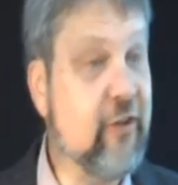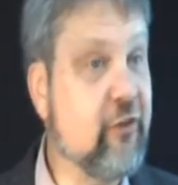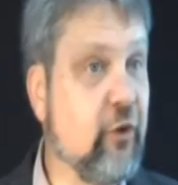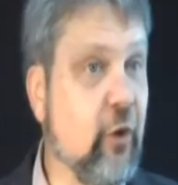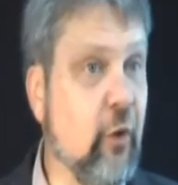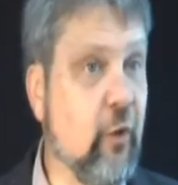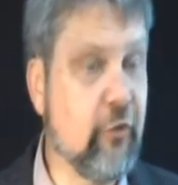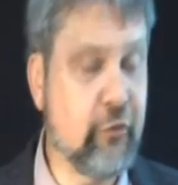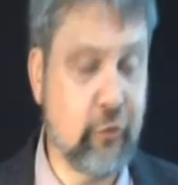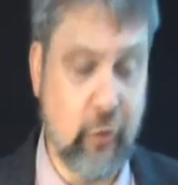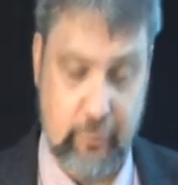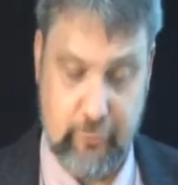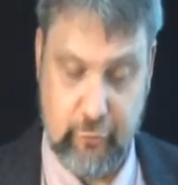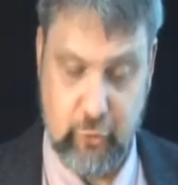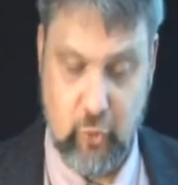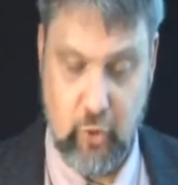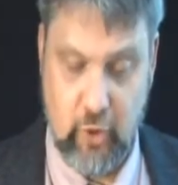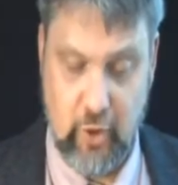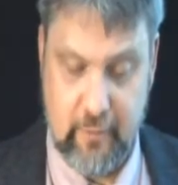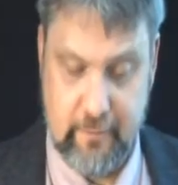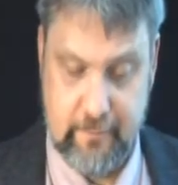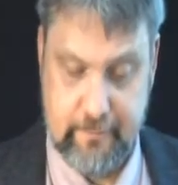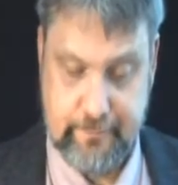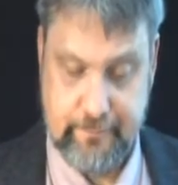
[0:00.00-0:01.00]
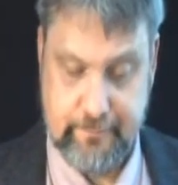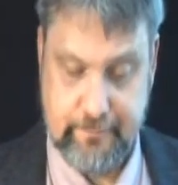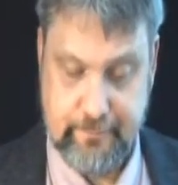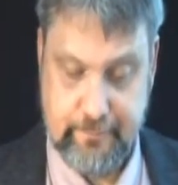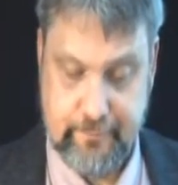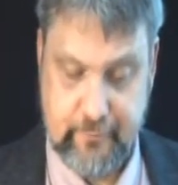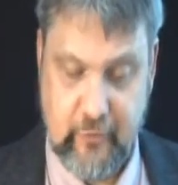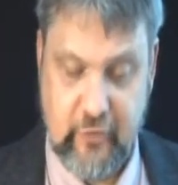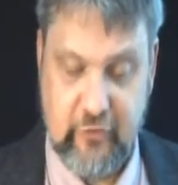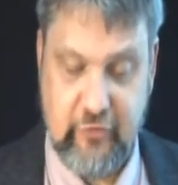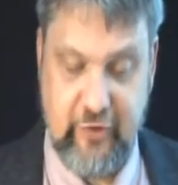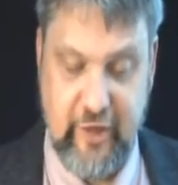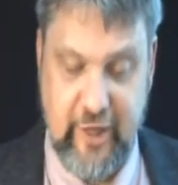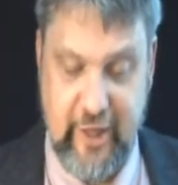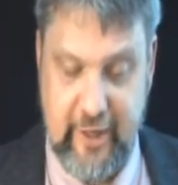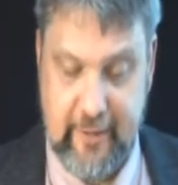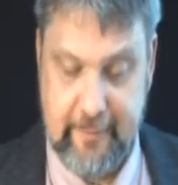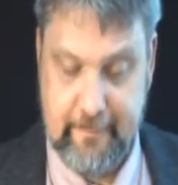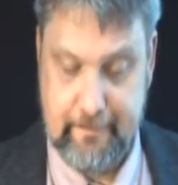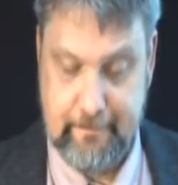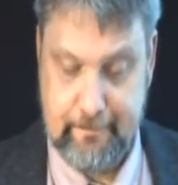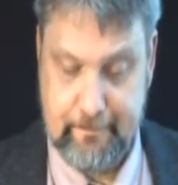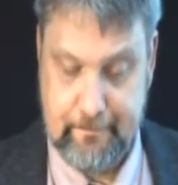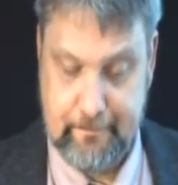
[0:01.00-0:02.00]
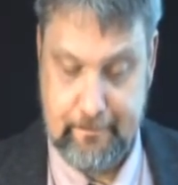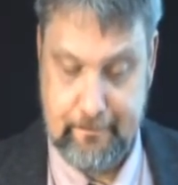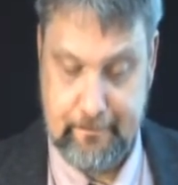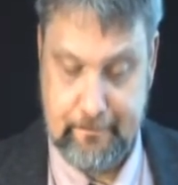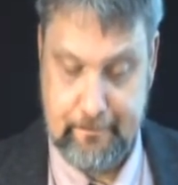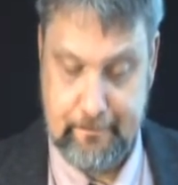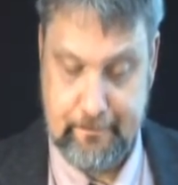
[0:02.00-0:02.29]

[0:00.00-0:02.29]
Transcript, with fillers: in sola scriptura. C.